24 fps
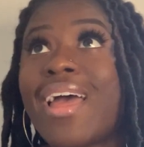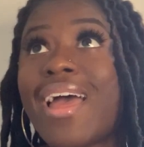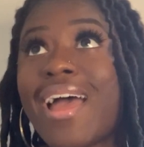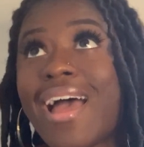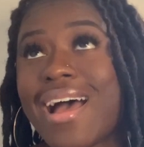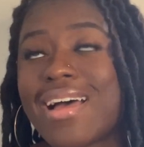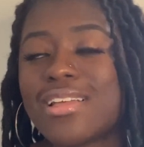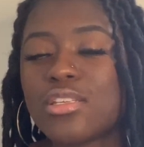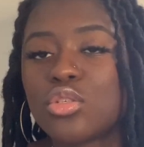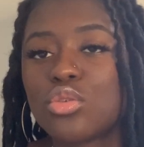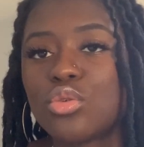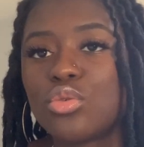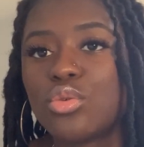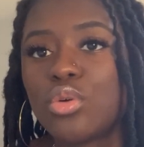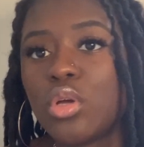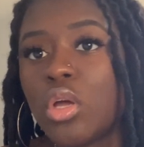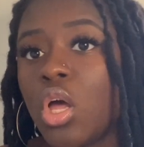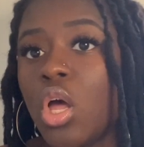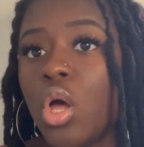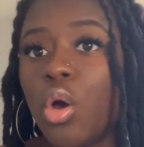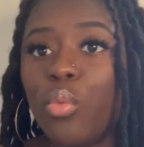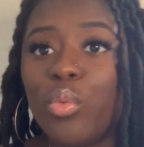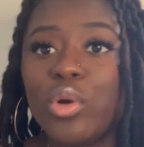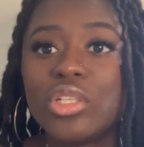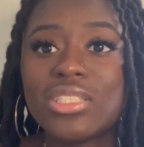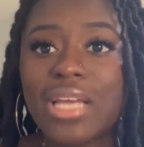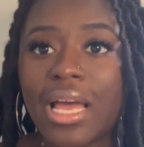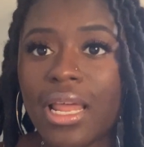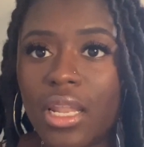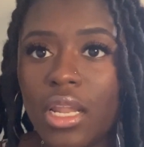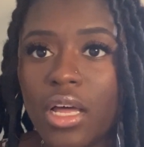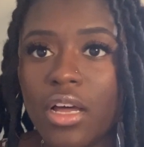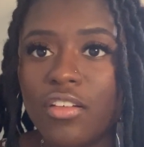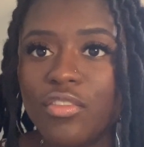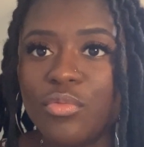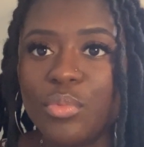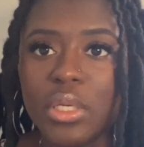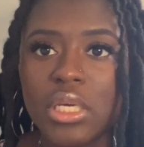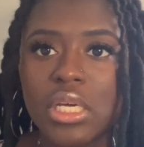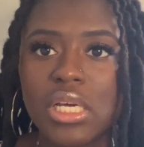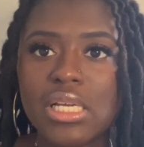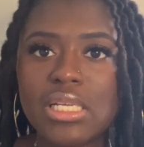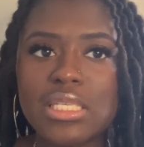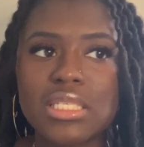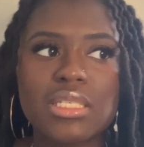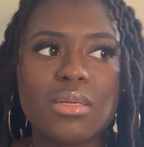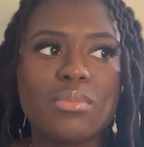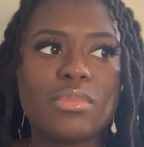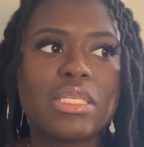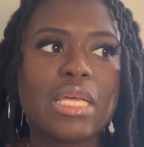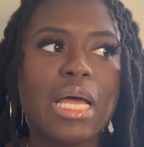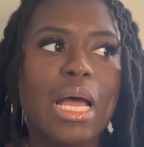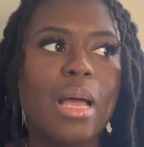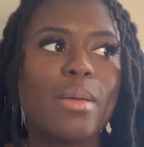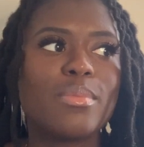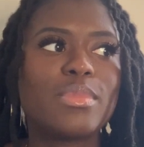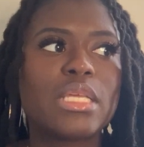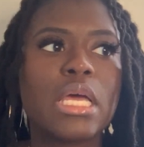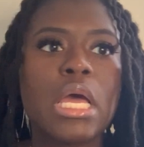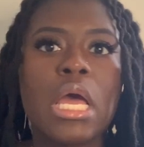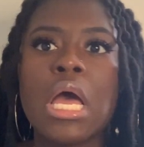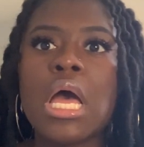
hassle, which I love, because sometimes,